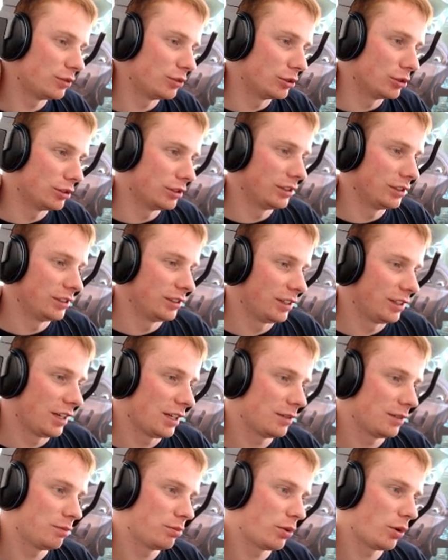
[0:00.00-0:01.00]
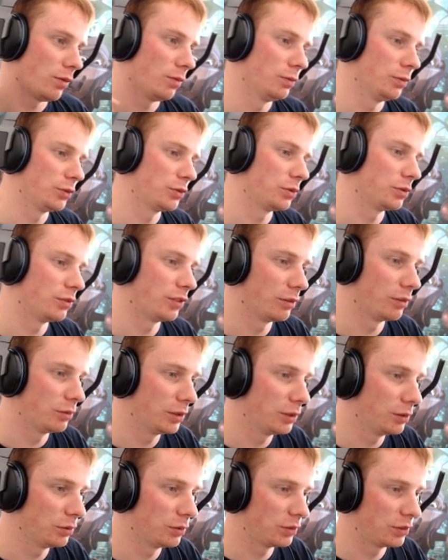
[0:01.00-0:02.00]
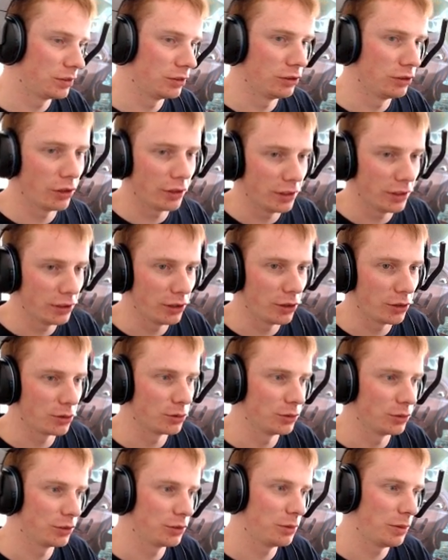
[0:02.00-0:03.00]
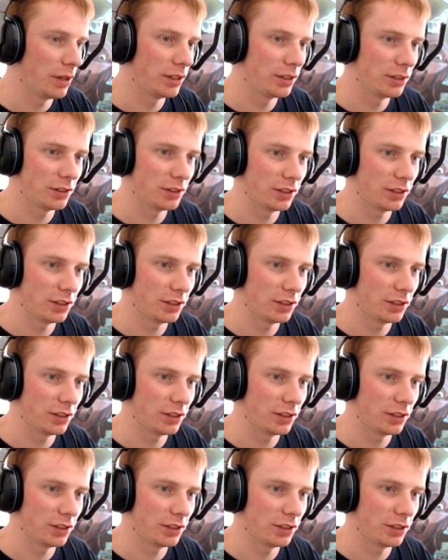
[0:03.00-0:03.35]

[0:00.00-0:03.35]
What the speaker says: Unity that had problems with that when it was not in local space,